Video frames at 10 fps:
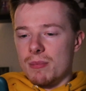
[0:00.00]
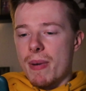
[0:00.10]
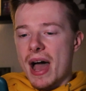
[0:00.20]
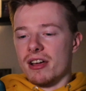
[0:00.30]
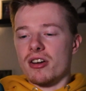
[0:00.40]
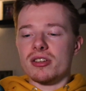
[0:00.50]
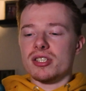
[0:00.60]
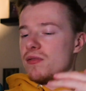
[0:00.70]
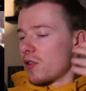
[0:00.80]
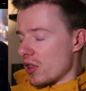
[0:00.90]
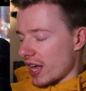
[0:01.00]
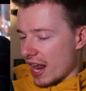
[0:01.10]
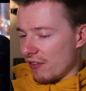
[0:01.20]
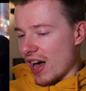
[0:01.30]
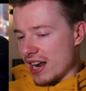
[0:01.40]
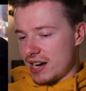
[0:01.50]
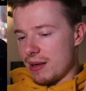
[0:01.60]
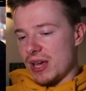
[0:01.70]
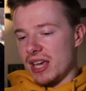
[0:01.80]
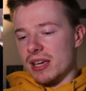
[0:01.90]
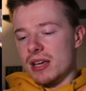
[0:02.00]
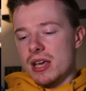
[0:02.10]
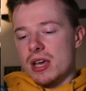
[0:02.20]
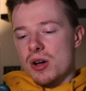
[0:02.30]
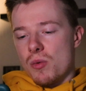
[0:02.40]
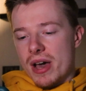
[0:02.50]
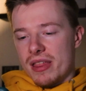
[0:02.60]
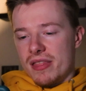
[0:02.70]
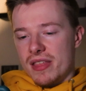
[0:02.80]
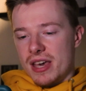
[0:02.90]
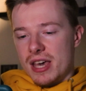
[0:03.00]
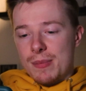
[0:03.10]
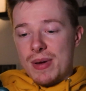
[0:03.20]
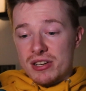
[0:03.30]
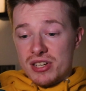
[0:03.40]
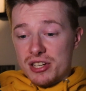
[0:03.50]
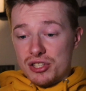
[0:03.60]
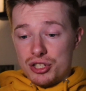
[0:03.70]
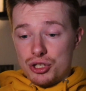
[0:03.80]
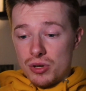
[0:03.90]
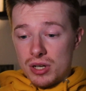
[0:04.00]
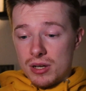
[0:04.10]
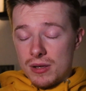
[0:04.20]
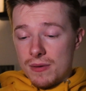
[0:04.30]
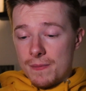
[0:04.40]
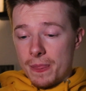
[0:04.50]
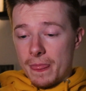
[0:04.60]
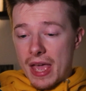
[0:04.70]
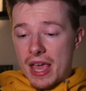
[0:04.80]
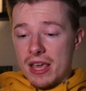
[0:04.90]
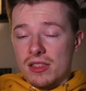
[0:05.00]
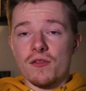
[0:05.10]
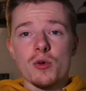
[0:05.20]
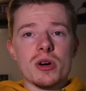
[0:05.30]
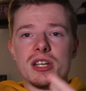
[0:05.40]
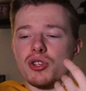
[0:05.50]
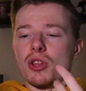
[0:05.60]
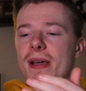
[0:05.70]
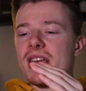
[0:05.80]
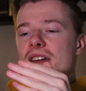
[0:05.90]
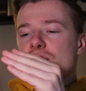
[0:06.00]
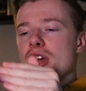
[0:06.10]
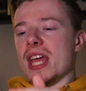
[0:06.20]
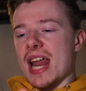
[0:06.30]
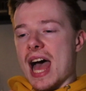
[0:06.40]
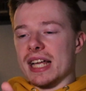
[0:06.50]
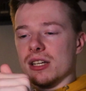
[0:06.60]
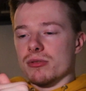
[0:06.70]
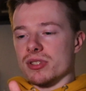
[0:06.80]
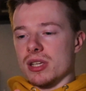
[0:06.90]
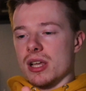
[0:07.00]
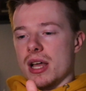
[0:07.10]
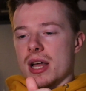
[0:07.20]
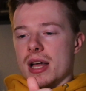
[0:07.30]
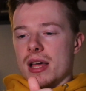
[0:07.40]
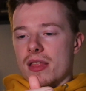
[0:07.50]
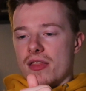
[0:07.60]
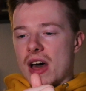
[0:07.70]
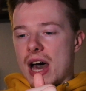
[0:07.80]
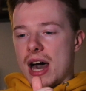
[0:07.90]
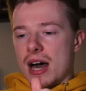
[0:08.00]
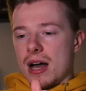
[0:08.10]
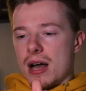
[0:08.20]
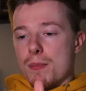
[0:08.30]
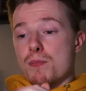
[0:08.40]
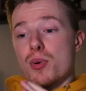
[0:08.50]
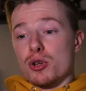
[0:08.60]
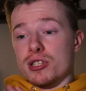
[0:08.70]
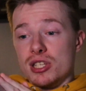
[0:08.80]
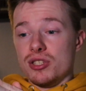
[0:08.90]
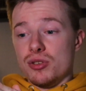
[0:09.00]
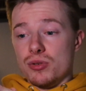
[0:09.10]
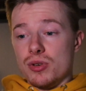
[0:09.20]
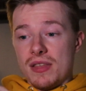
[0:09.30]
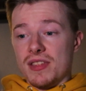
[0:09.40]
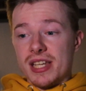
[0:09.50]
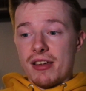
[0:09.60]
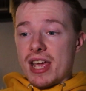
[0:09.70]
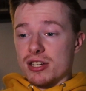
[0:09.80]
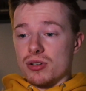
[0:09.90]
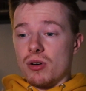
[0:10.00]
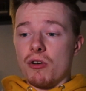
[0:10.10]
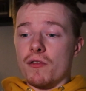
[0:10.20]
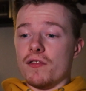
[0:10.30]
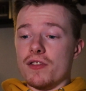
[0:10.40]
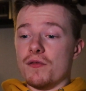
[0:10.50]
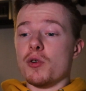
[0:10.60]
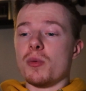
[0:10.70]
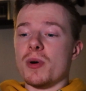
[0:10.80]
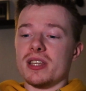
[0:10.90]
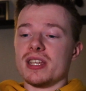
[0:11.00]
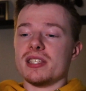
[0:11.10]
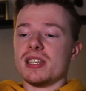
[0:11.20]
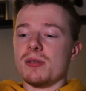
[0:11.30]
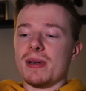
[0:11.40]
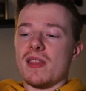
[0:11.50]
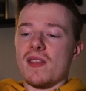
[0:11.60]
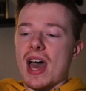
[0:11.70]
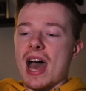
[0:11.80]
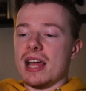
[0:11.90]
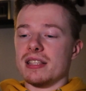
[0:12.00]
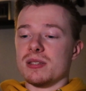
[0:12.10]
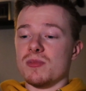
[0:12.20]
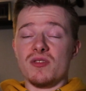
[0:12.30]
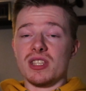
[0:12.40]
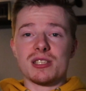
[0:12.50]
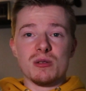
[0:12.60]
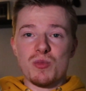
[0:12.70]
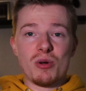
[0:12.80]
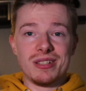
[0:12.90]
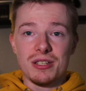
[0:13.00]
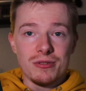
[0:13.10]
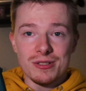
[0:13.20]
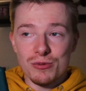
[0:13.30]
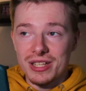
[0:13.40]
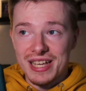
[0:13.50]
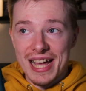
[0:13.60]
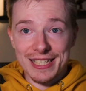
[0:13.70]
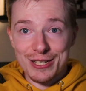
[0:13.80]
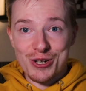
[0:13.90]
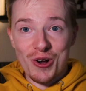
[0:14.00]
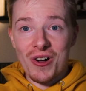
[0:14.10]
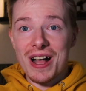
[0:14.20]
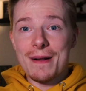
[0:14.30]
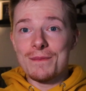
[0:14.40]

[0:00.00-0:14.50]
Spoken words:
background. You've got that kind of anonymity with the person actually shooting the photo, and it's all about kind of creating angles that pushes you in the direction of the focal point. You can see the way that the hand is moving. This was probably, you know, a totally candid shot